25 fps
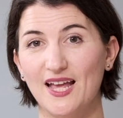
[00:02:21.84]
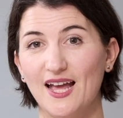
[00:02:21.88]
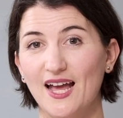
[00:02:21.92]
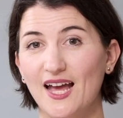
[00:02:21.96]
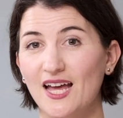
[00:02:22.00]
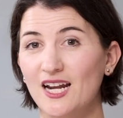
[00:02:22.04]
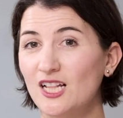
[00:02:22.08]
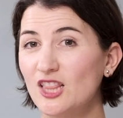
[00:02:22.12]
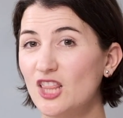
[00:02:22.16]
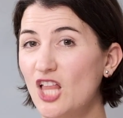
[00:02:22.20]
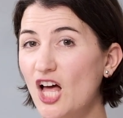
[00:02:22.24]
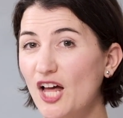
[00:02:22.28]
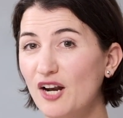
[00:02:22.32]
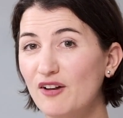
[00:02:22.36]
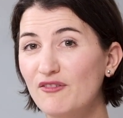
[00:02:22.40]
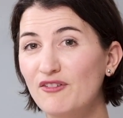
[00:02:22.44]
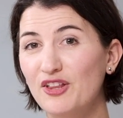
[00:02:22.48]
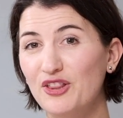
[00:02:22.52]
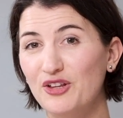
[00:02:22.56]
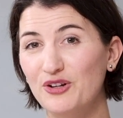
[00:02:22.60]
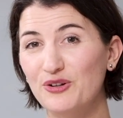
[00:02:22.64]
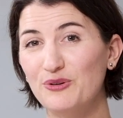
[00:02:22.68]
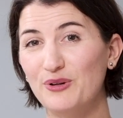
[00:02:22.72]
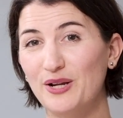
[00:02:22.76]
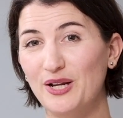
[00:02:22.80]
and a lot of
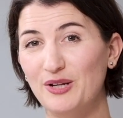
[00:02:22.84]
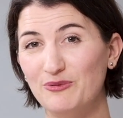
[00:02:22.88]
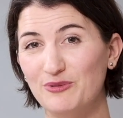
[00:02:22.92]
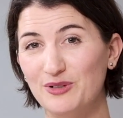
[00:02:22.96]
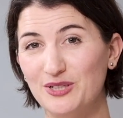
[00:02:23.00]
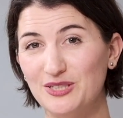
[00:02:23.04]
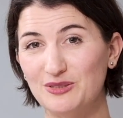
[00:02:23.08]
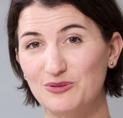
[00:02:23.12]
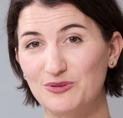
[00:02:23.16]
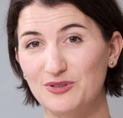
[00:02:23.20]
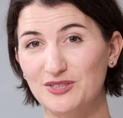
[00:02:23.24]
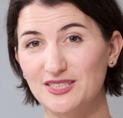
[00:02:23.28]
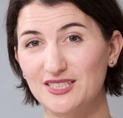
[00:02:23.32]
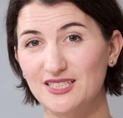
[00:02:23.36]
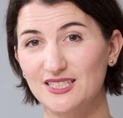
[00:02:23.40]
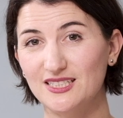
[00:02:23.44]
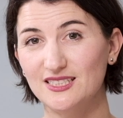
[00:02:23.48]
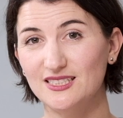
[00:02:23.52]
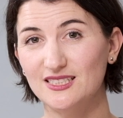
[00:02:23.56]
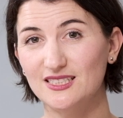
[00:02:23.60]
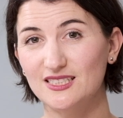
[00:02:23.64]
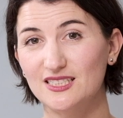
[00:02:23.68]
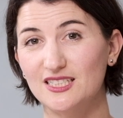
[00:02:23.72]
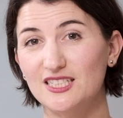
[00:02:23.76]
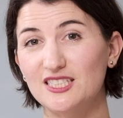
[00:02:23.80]
other great
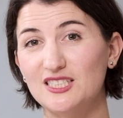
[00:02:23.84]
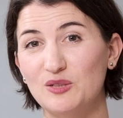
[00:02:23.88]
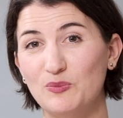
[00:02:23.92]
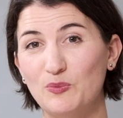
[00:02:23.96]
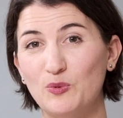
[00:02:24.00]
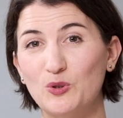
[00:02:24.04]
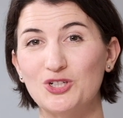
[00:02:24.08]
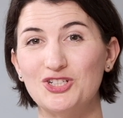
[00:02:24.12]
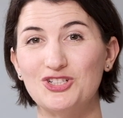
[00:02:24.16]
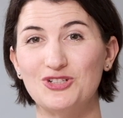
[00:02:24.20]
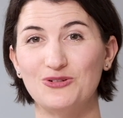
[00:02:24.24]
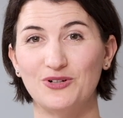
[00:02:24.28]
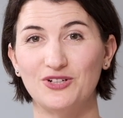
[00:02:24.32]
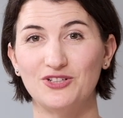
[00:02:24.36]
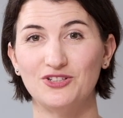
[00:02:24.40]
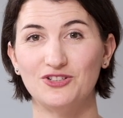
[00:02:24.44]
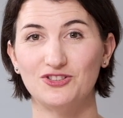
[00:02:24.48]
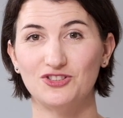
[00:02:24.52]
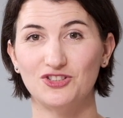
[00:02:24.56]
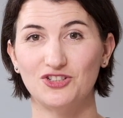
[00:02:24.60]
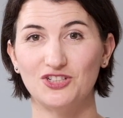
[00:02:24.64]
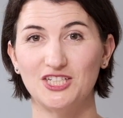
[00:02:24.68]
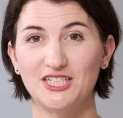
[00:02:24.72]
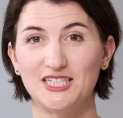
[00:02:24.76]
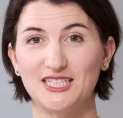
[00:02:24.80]
resources to support you on your
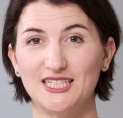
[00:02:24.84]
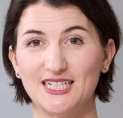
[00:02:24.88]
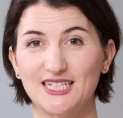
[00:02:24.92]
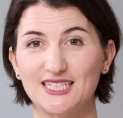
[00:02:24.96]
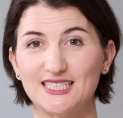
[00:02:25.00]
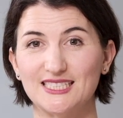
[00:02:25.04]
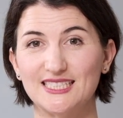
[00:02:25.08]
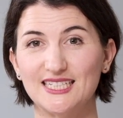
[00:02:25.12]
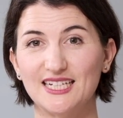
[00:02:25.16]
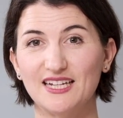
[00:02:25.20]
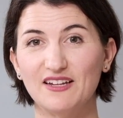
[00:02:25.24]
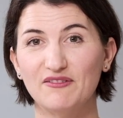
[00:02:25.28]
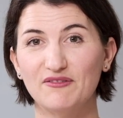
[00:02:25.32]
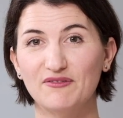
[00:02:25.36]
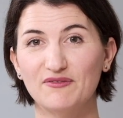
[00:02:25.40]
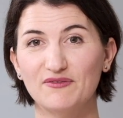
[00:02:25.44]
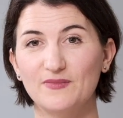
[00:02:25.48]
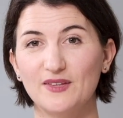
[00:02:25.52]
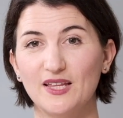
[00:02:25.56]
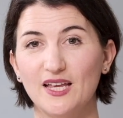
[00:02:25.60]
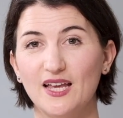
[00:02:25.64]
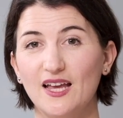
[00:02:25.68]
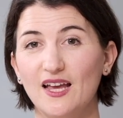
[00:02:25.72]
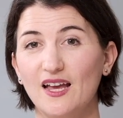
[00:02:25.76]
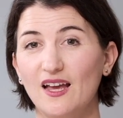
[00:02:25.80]
journey to conceive.
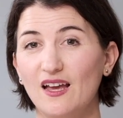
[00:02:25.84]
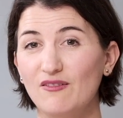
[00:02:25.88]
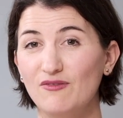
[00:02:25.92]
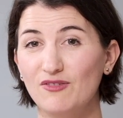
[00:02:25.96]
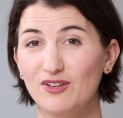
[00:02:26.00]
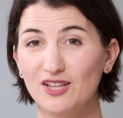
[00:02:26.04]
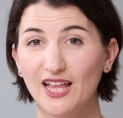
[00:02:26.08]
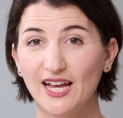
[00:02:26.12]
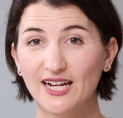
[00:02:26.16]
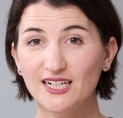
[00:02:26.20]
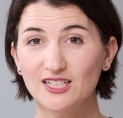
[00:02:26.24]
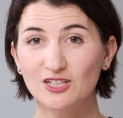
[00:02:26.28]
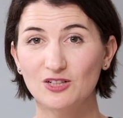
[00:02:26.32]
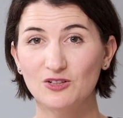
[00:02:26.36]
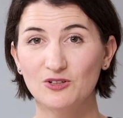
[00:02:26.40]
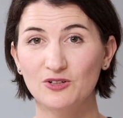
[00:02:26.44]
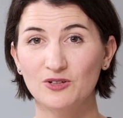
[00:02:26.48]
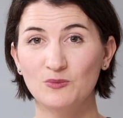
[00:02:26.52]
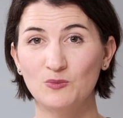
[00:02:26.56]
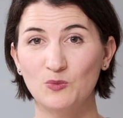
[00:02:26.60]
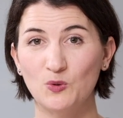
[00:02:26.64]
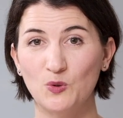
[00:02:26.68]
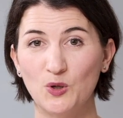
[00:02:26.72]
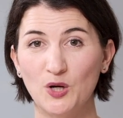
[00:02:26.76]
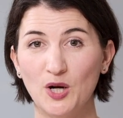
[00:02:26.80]
If you'd like to
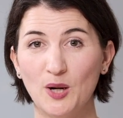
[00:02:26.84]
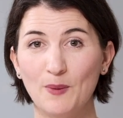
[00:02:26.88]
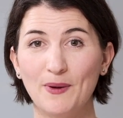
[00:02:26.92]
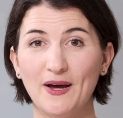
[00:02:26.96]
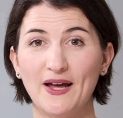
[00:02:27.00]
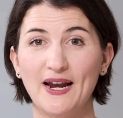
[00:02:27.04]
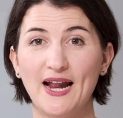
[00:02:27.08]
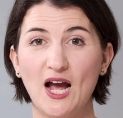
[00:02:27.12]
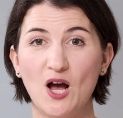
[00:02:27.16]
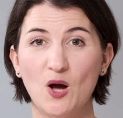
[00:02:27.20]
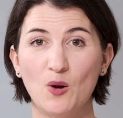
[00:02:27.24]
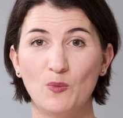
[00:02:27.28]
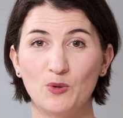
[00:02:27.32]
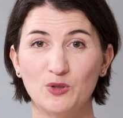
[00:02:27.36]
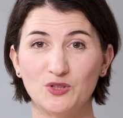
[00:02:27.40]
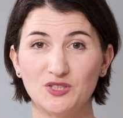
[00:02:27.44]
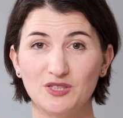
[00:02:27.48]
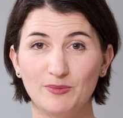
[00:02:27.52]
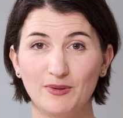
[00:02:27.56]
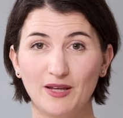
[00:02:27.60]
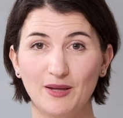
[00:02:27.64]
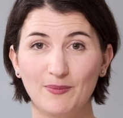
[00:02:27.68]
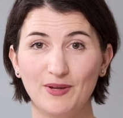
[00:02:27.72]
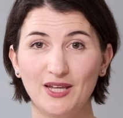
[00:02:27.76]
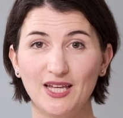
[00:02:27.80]
learn more about how Mosie
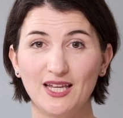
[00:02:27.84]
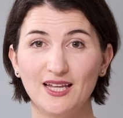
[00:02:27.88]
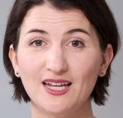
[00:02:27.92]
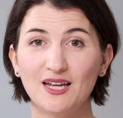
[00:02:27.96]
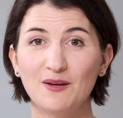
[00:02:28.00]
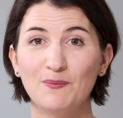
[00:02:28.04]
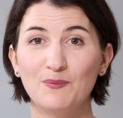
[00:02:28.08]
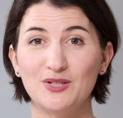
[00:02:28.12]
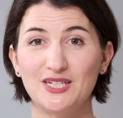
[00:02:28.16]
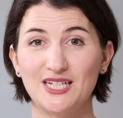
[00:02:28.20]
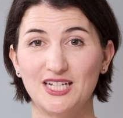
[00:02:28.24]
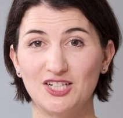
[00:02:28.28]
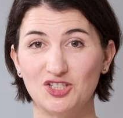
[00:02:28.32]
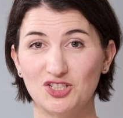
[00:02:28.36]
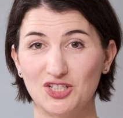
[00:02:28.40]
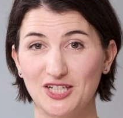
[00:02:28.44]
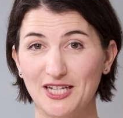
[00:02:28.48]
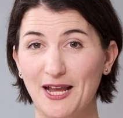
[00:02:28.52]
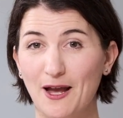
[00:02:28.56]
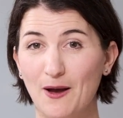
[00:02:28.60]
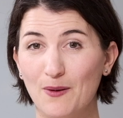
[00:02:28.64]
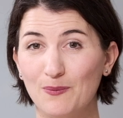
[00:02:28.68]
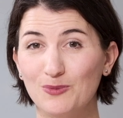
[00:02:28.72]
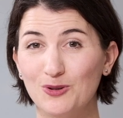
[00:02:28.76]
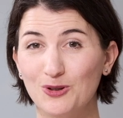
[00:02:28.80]
Baby can potentially
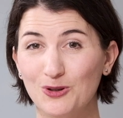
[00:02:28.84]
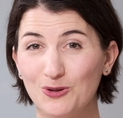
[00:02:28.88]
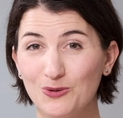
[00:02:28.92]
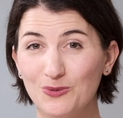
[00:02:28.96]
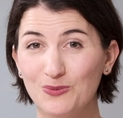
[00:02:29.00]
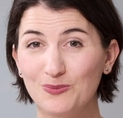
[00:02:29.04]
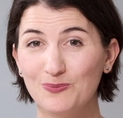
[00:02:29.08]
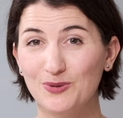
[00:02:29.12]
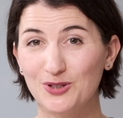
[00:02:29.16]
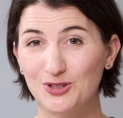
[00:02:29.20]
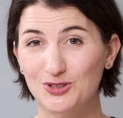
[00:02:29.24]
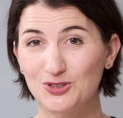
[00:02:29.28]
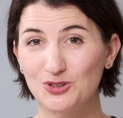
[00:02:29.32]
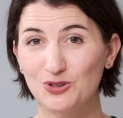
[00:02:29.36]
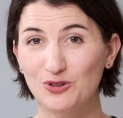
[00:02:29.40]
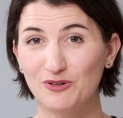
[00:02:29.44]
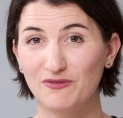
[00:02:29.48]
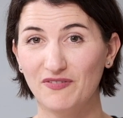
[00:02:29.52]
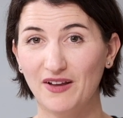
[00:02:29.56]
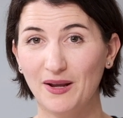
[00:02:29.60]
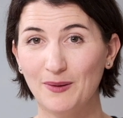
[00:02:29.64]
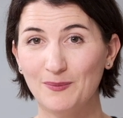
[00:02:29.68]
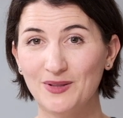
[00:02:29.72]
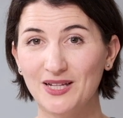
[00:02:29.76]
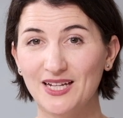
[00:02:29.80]
help you build your
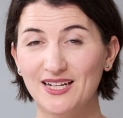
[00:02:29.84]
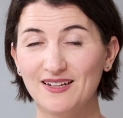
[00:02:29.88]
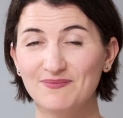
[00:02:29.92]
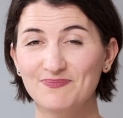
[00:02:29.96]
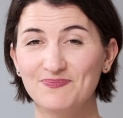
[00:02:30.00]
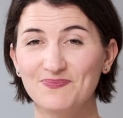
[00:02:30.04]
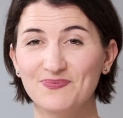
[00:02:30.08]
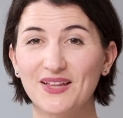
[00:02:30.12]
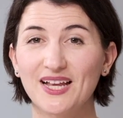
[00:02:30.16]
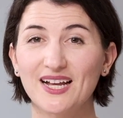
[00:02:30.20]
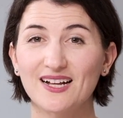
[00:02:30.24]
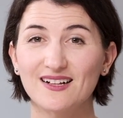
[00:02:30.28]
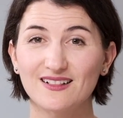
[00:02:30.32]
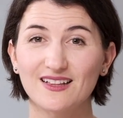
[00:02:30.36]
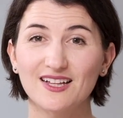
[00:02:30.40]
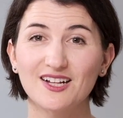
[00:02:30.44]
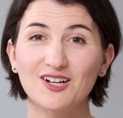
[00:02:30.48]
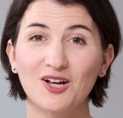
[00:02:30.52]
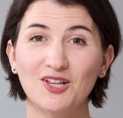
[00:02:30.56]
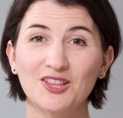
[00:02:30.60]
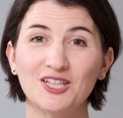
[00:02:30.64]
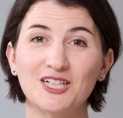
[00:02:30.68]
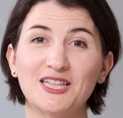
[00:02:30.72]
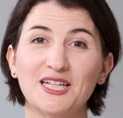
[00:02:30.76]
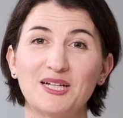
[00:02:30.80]
family, click
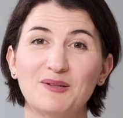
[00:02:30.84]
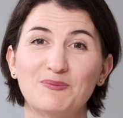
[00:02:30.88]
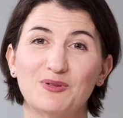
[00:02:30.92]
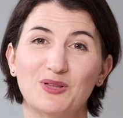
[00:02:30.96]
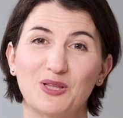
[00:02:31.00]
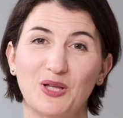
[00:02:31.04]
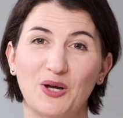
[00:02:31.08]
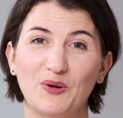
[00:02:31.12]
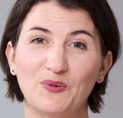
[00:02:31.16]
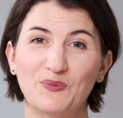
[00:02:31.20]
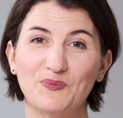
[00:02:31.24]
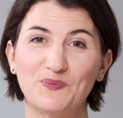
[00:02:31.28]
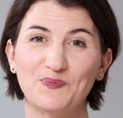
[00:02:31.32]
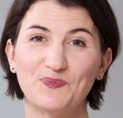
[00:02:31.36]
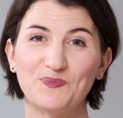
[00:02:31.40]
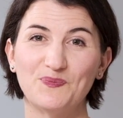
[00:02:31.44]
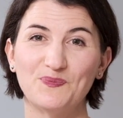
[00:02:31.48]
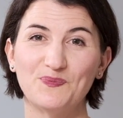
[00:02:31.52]
on the link below.